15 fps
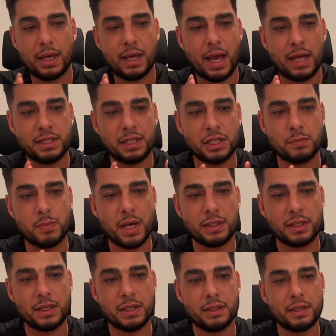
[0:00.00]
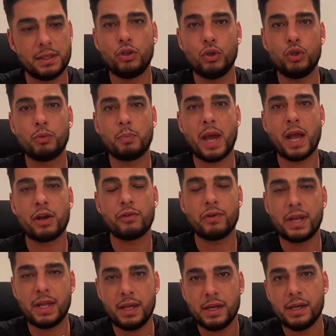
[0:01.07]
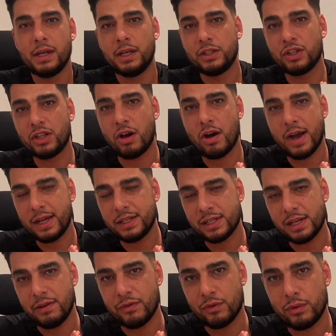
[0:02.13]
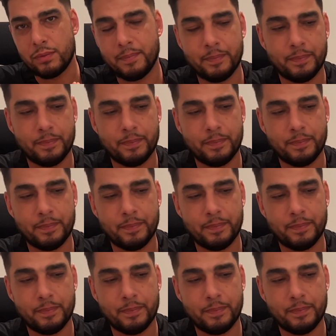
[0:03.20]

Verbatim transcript: As expected, douchebaggery to the highest level.